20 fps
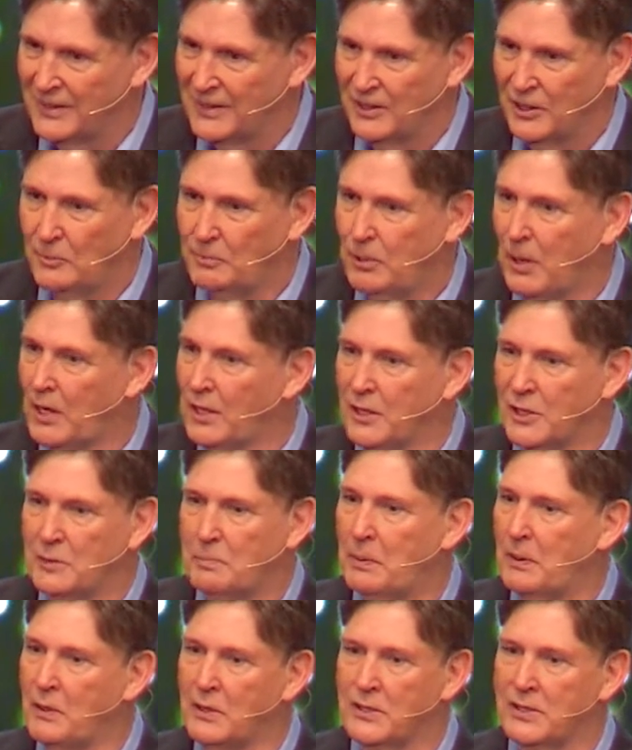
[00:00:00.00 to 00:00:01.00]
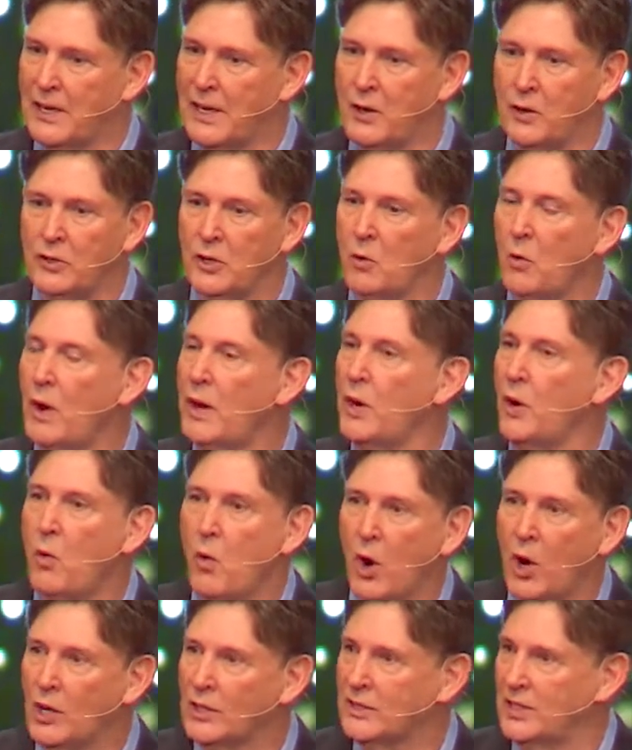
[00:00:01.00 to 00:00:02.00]
You probably experienced that on your way to
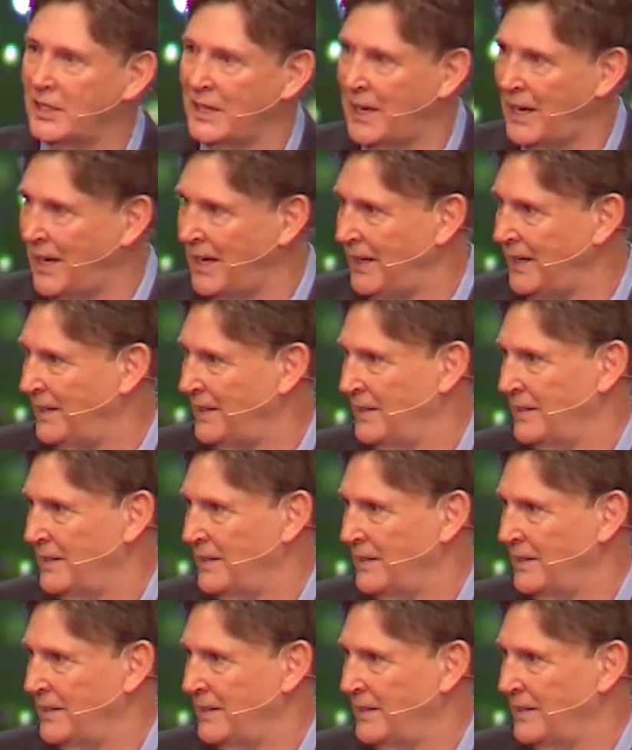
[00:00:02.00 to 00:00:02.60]
work today.